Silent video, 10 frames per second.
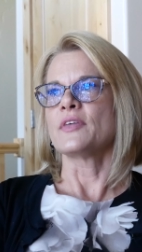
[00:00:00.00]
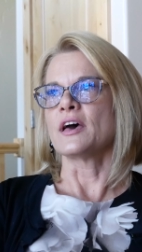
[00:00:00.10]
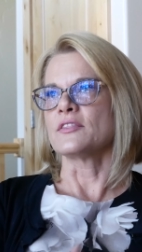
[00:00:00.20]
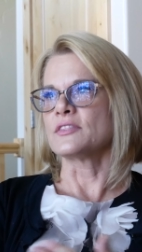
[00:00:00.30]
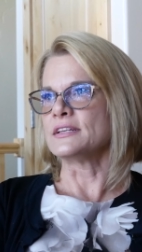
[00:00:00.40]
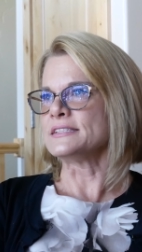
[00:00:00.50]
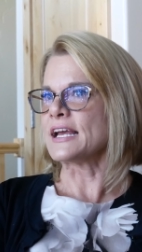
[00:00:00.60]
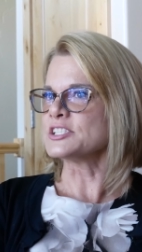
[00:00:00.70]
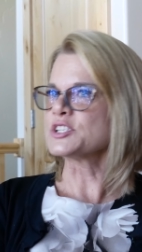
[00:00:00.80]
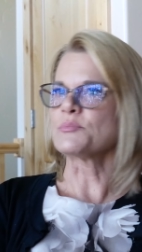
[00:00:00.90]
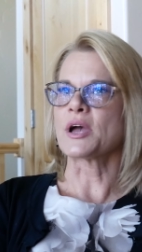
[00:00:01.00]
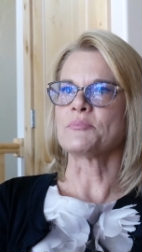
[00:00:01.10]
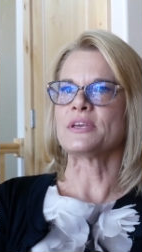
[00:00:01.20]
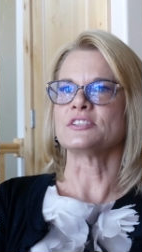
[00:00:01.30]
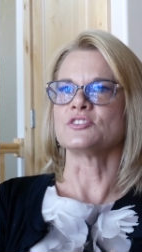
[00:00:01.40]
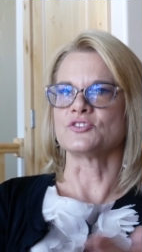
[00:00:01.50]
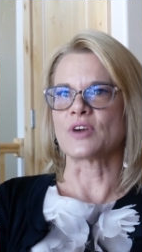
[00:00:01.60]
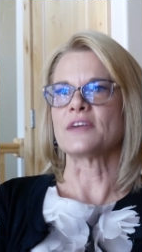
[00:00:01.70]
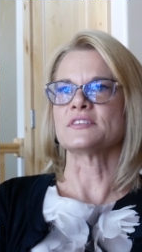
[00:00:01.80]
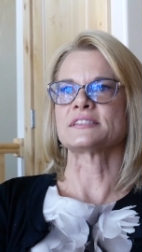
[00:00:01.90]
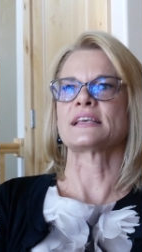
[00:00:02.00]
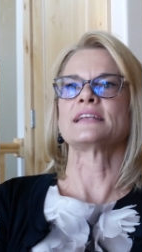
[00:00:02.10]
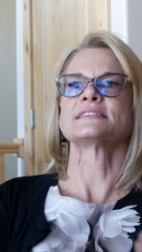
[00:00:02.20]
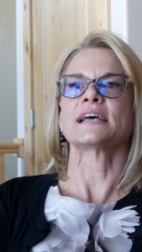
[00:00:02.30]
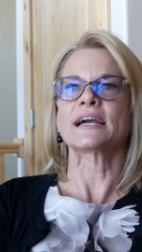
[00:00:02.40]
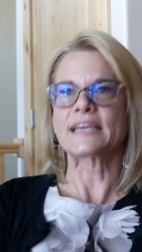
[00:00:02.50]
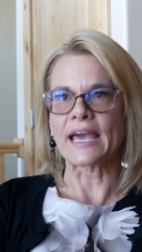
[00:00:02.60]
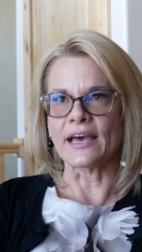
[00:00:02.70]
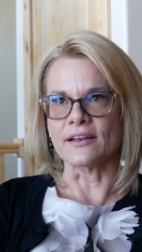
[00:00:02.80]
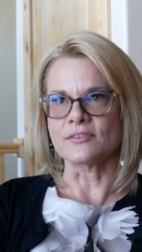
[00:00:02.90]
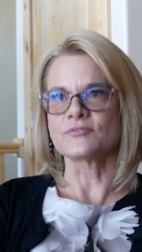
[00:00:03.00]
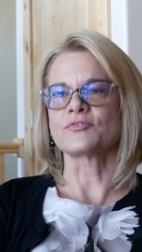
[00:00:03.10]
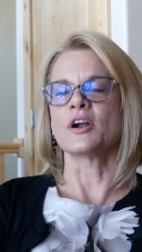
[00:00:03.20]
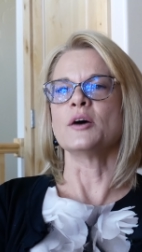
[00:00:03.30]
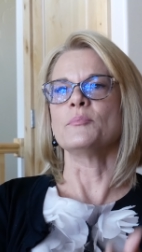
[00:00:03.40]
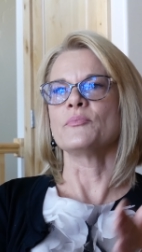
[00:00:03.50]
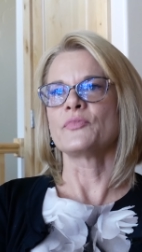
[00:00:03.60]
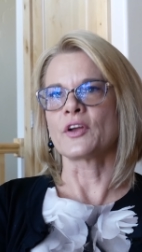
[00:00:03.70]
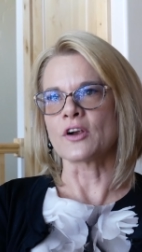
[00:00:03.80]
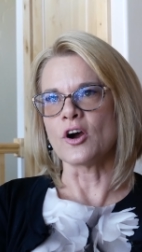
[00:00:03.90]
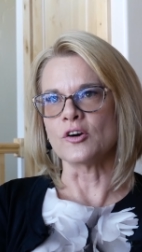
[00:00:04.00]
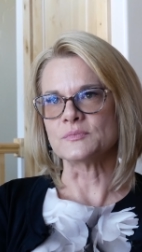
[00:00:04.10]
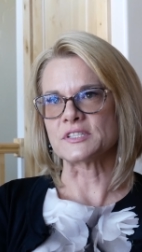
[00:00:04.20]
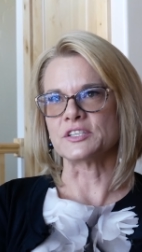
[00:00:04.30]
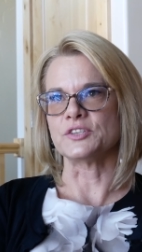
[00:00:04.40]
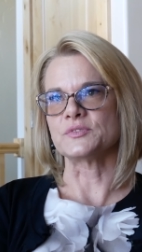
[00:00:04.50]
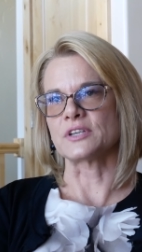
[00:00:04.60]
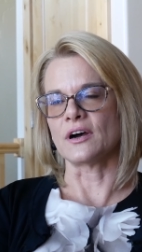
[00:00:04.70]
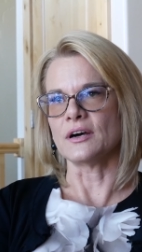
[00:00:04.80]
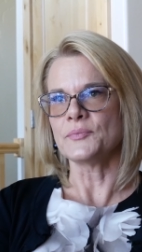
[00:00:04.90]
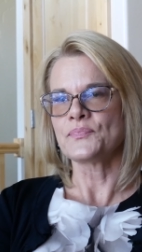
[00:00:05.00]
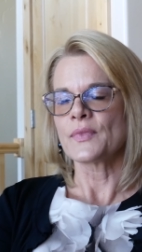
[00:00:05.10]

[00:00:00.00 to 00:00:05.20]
that the intention might be to drive the Saints again from their homes in Utah.